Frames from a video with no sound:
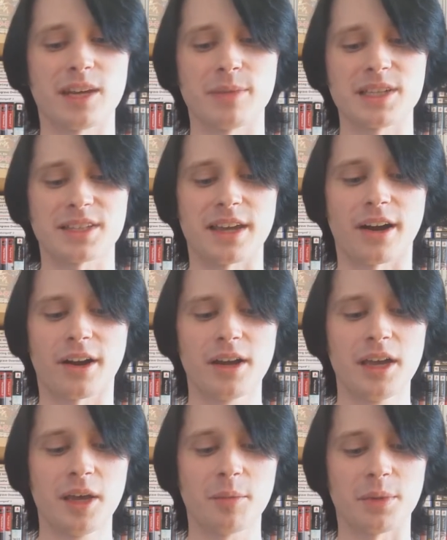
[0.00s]
and miss there,
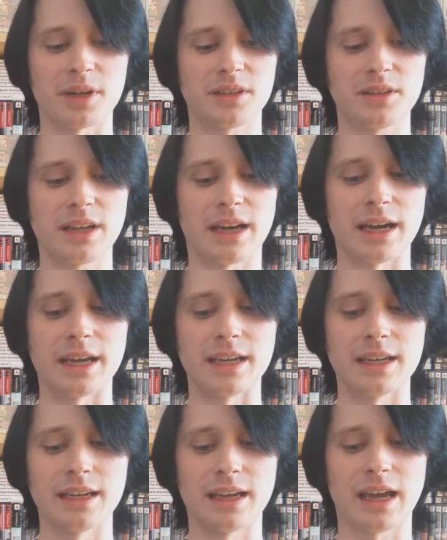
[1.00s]
but
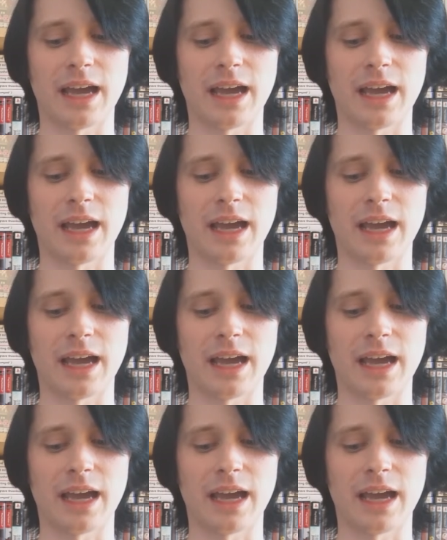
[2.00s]
I